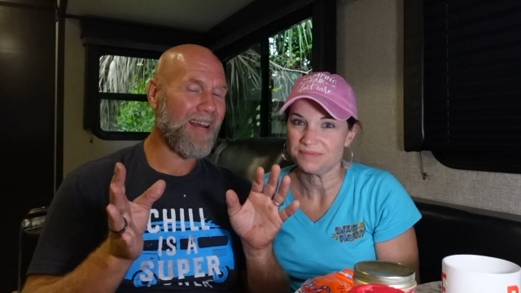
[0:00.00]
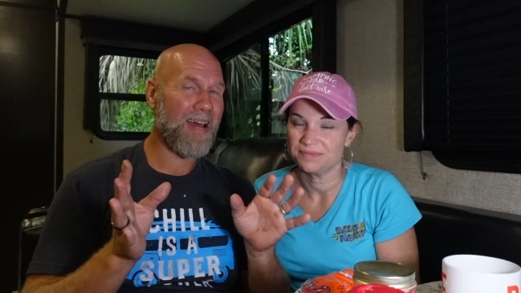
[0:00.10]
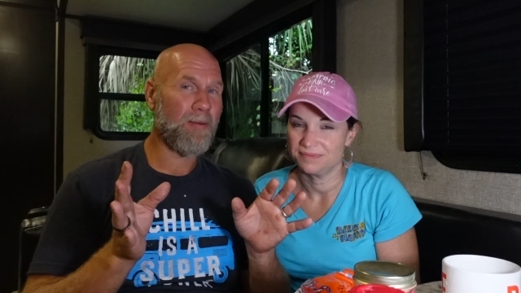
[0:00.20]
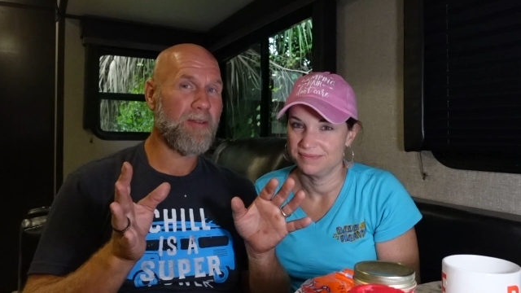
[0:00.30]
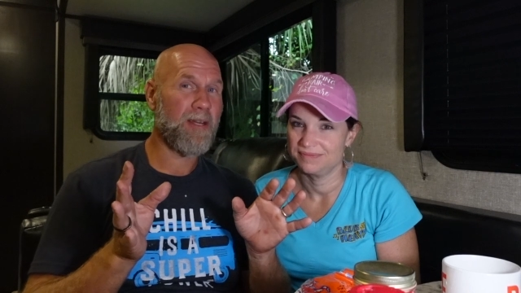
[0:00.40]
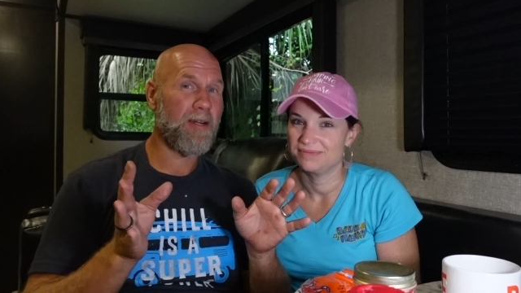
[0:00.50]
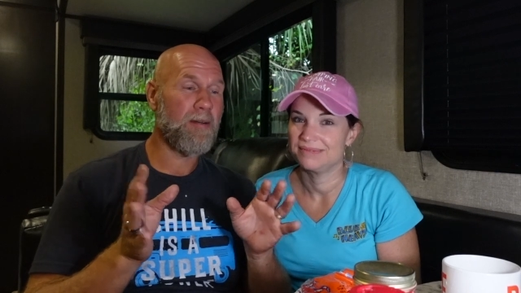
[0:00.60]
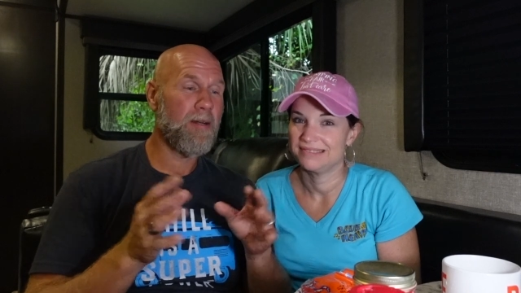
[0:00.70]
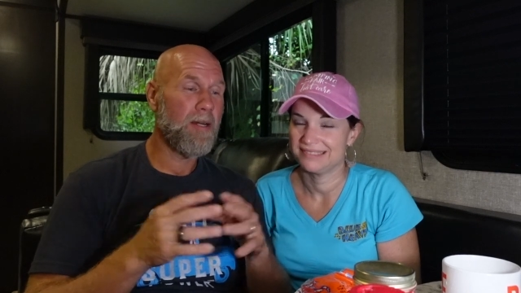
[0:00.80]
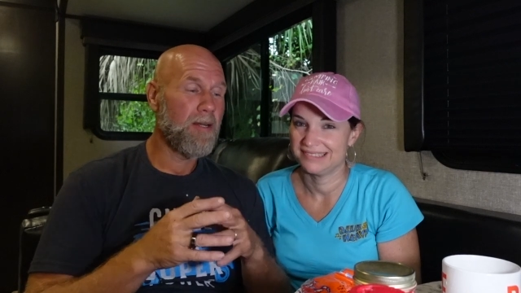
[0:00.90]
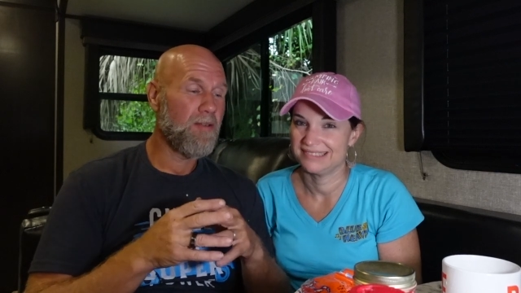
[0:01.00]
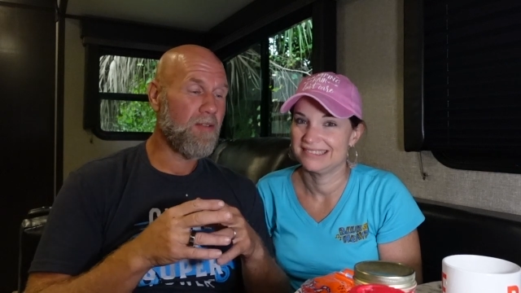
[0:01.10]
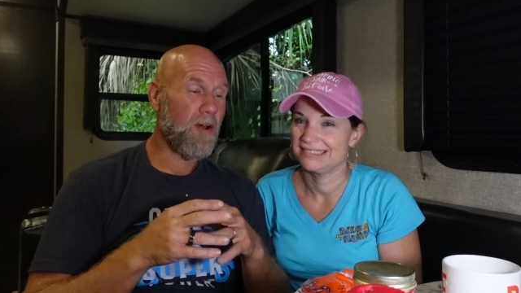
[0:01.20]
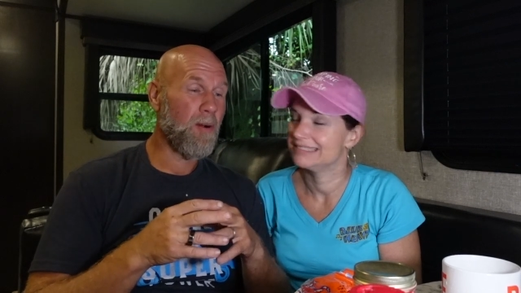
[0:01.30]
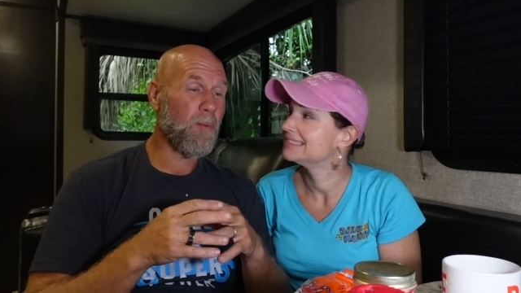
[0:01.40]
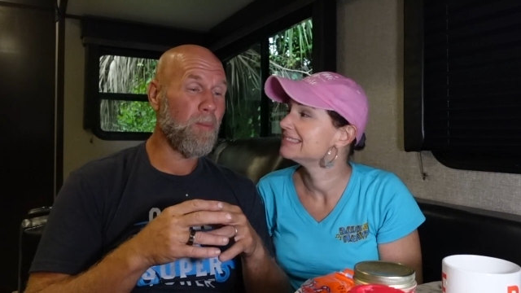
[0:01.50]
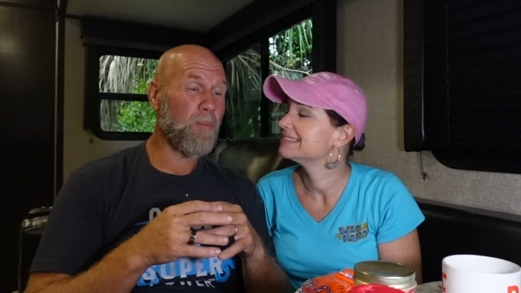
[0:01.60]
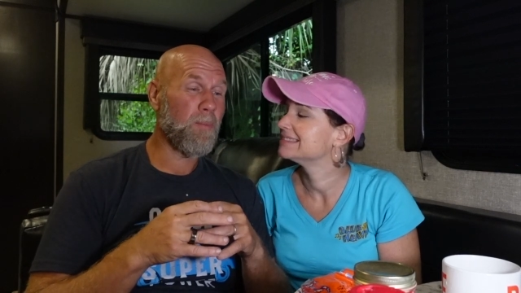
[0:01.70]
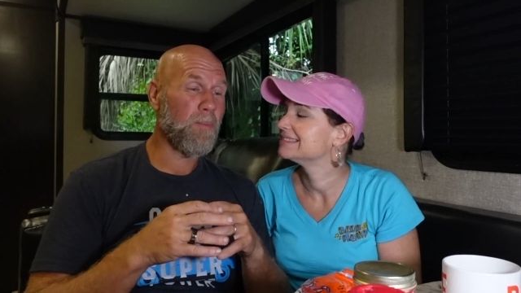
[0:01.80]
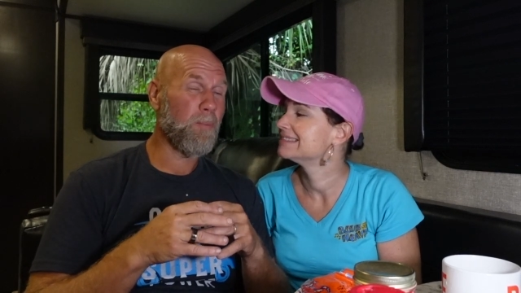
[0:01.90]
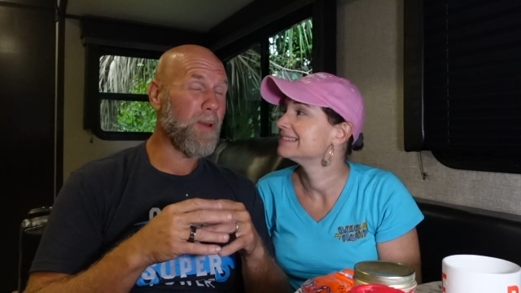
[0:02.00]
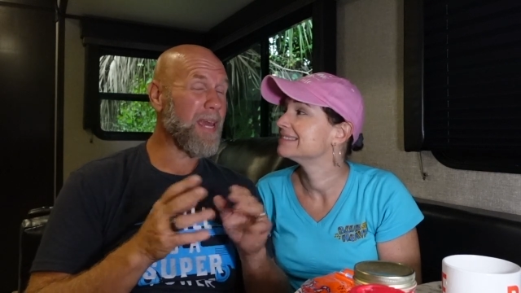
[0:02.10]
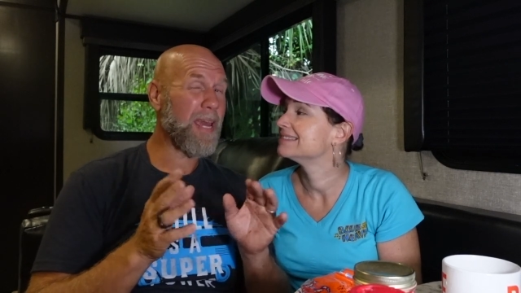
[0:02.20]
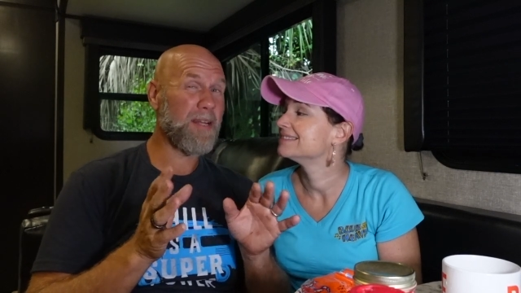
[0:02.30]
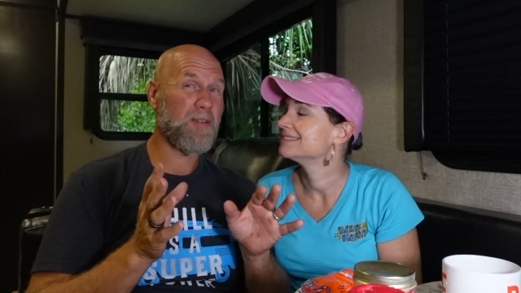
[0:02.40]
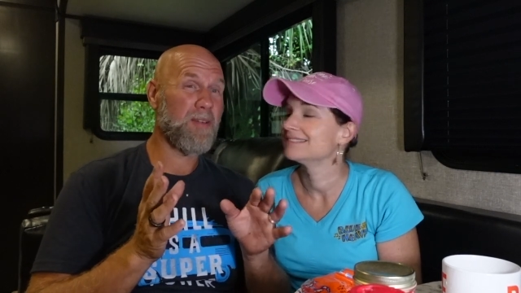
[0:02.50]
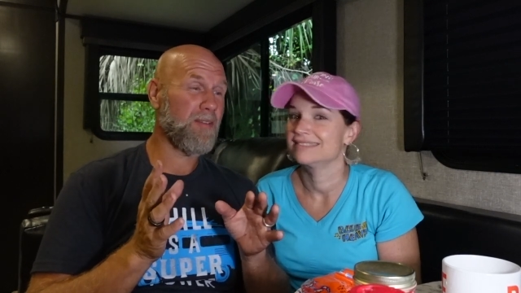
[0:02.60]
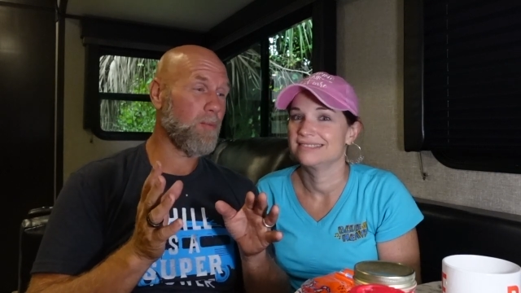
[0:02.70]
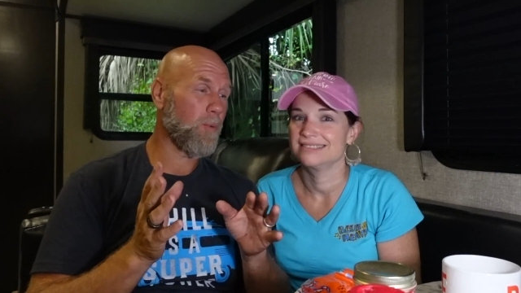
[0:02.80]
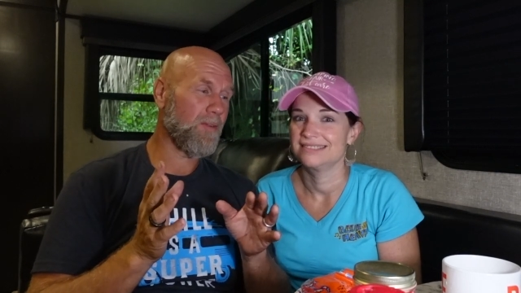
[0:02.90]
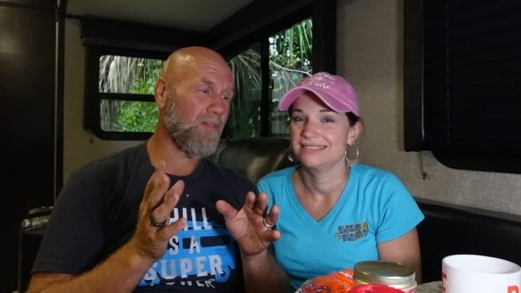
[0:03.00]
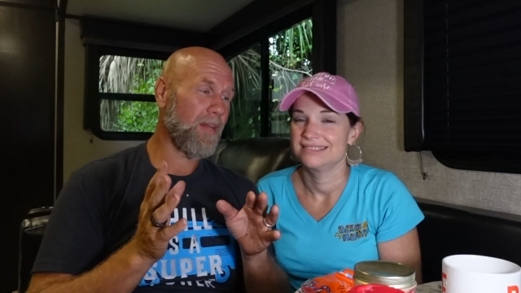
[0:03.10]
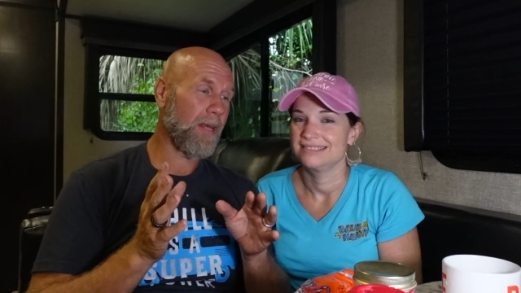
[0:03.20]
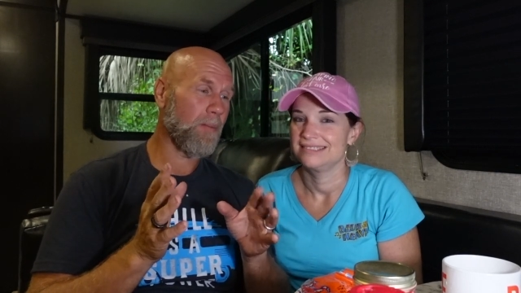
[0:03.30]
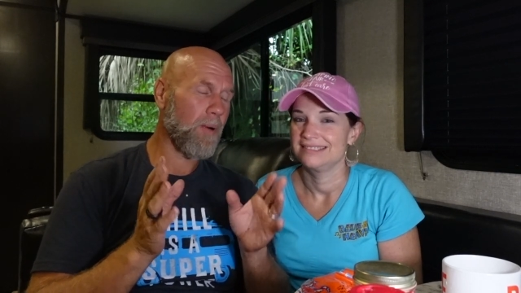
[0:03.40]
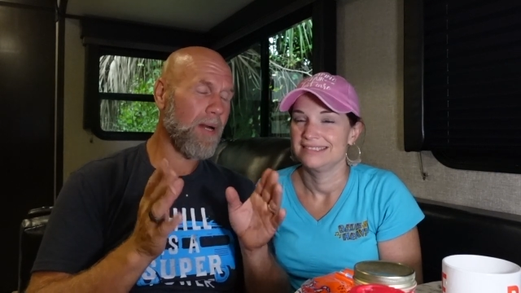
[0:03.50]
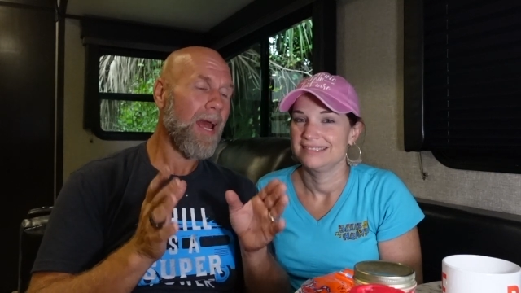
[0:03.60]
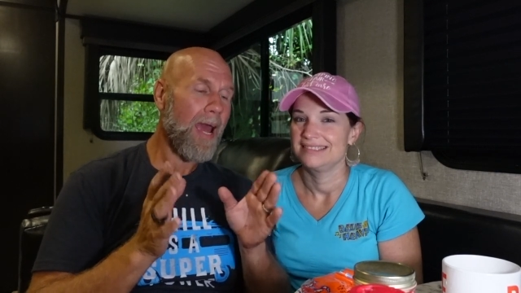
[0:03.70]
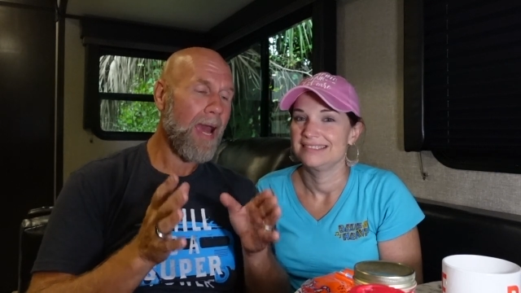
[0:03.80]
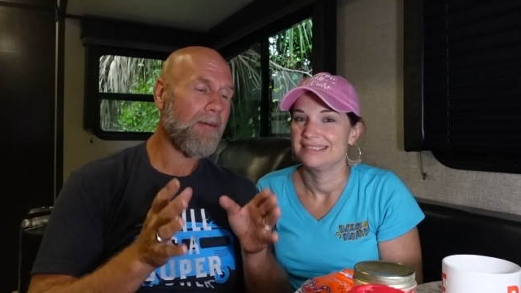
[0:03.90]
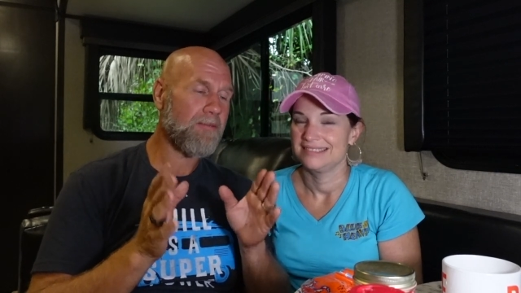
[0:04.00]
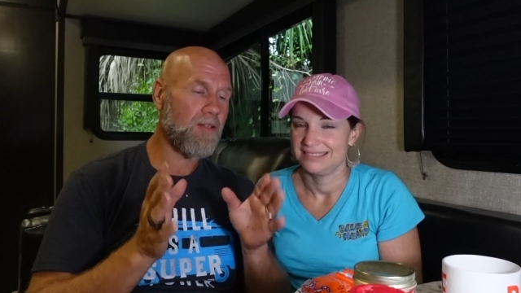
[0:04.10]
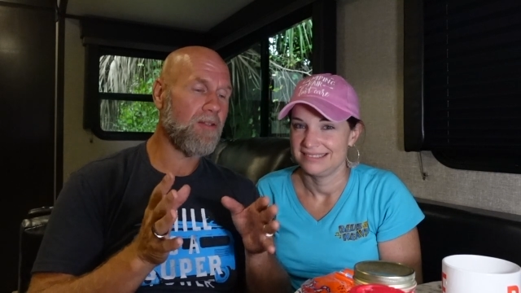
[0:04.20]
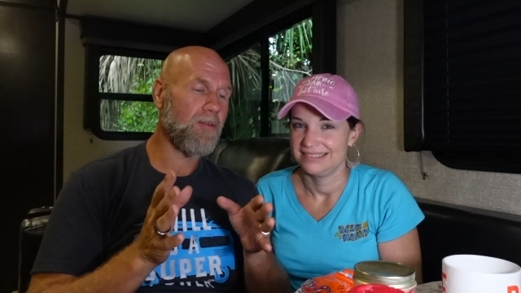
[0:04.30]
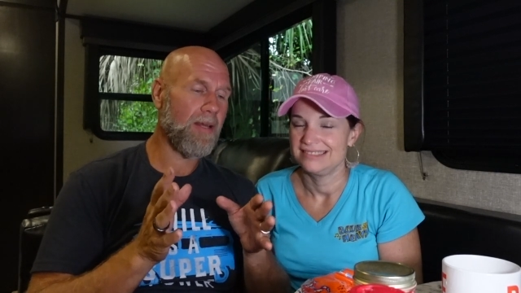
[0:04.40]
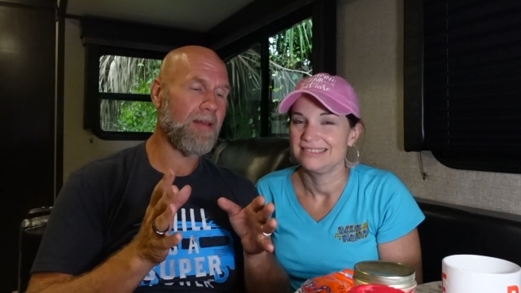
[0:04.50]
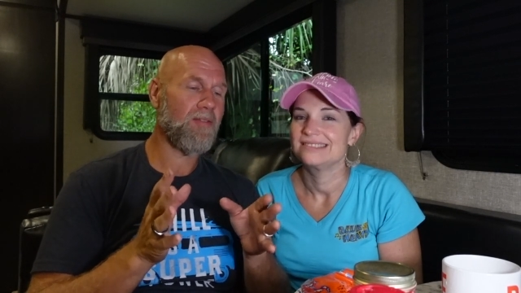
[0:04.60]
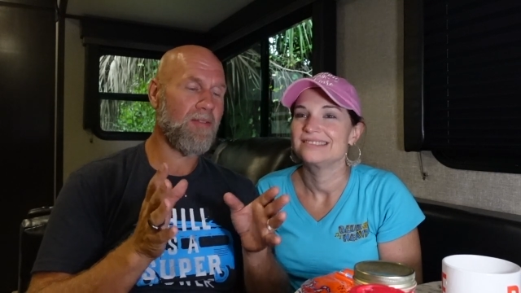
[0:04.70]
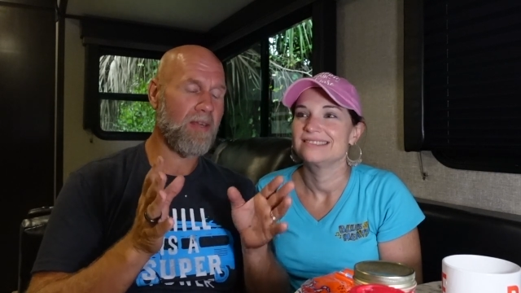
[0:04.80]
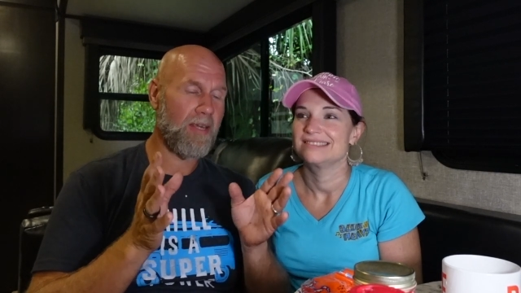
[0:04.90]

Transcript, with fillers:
Speaker 1: of out there. So we can't do this in one sitting. We're going to have to do this